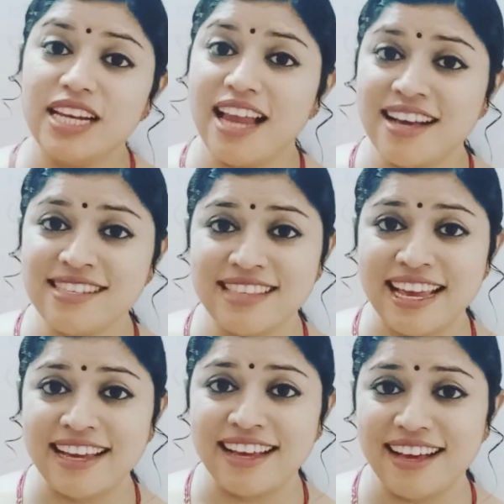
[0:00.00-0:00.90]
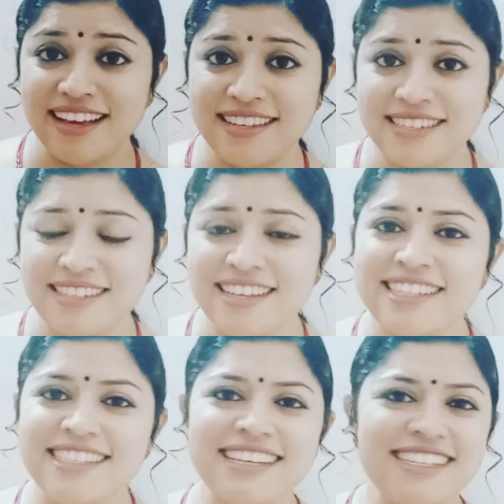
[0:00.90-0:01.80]
the last thing is
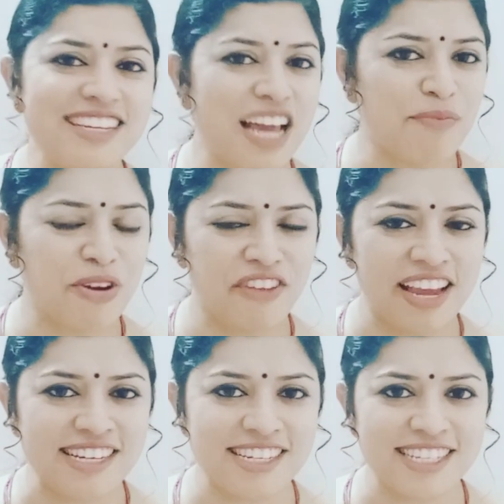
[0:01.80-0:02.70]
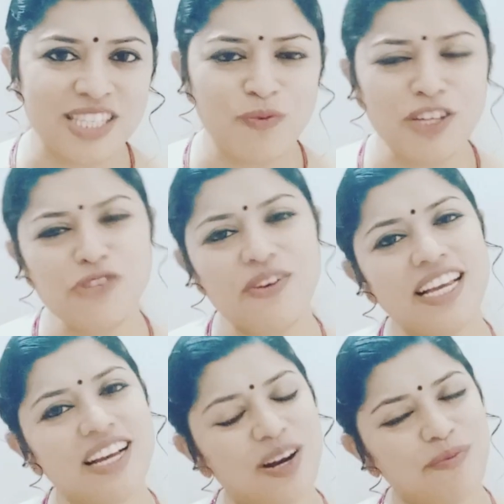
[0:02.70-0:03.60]
certain abbreviations which we
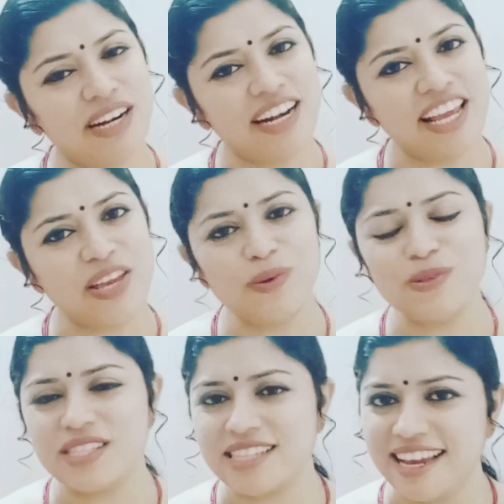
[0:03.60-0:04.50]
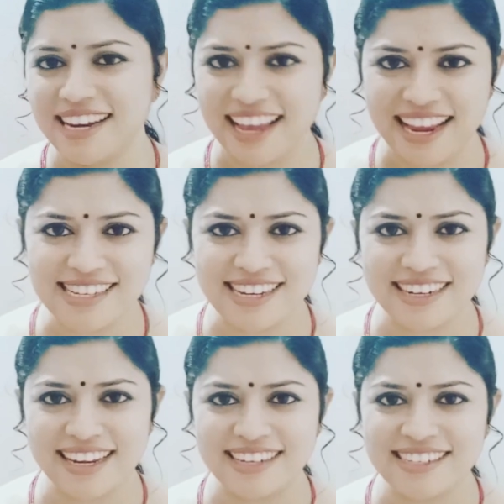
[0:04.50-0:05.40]
commonly use in
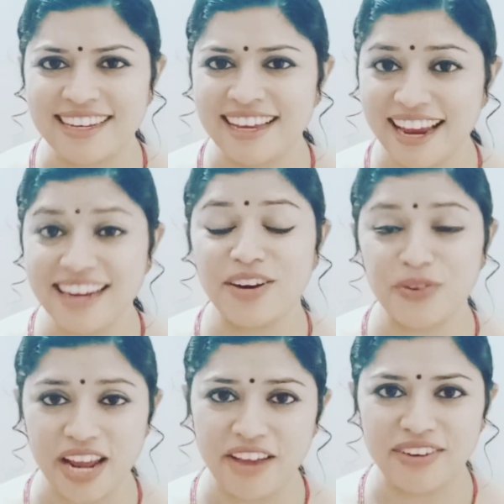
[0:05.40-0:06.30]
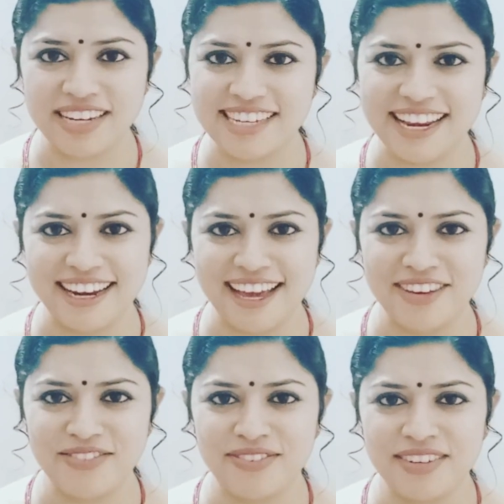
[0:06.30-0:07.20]
internet in our everyday
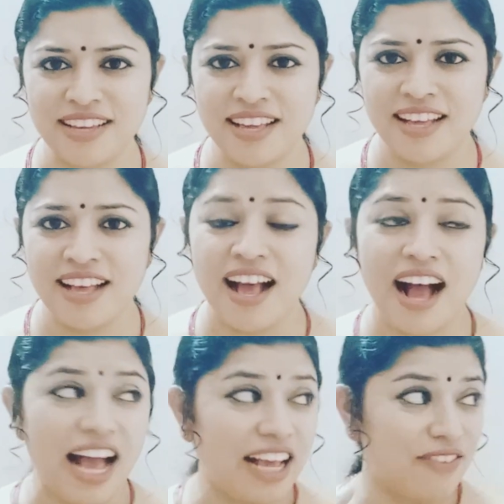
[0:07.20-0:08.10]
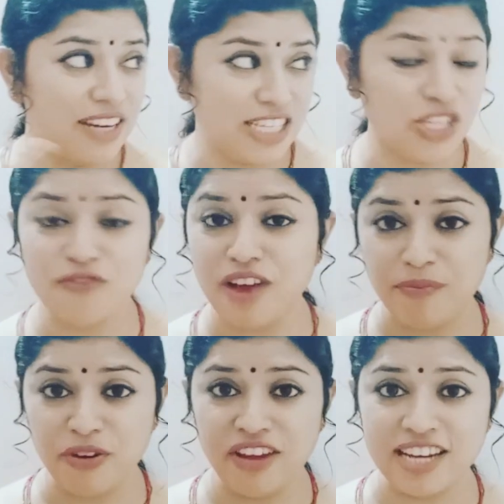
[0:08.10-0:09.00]
life. I have a list of
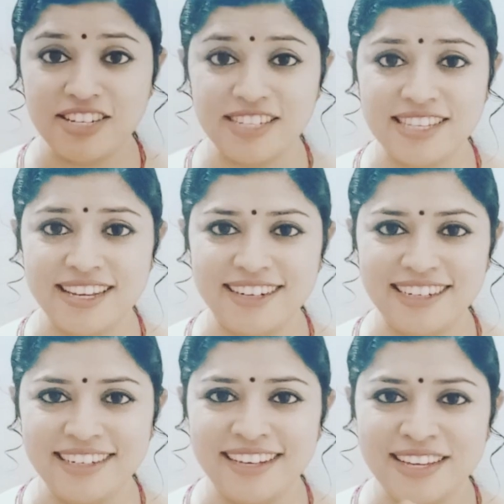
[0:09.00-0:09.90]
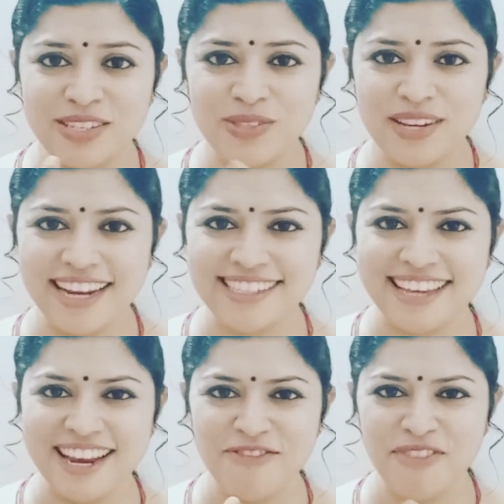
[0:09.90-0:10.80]
abbreviations here. So let's
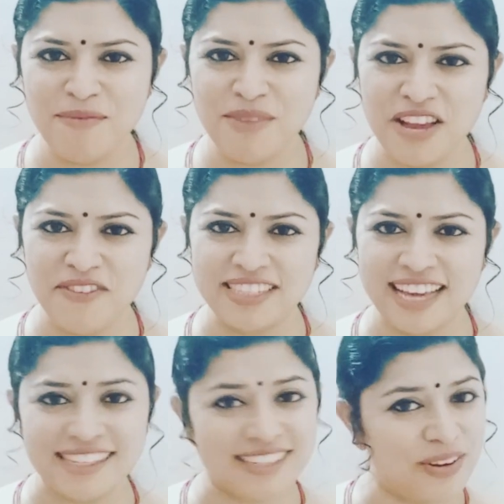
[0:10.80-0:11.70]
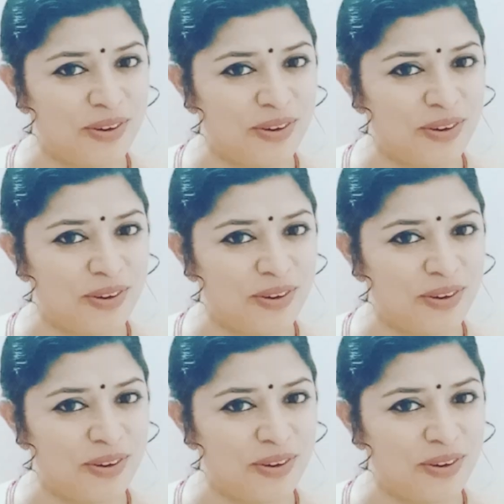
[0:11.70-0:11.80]
get familiar with that,